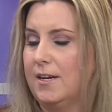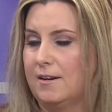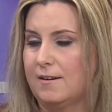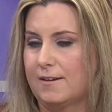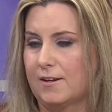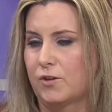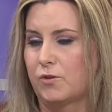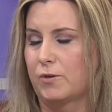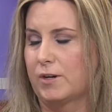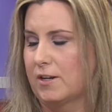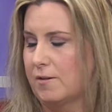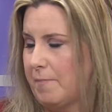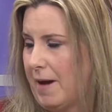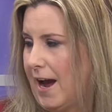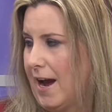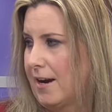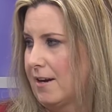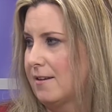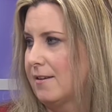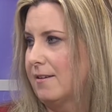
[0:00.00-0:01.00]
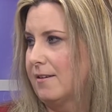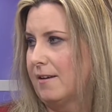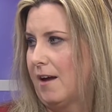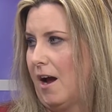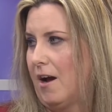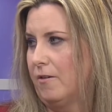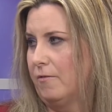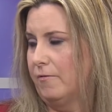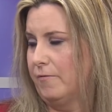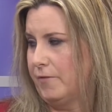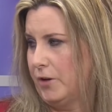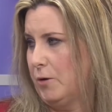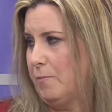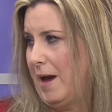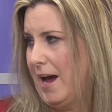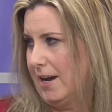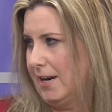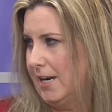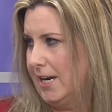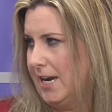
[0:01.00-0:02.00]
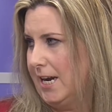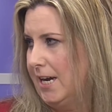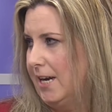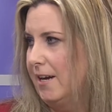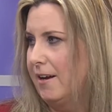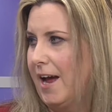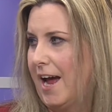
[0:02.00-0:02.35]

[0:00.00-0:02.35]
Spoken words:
disrespect of humanity.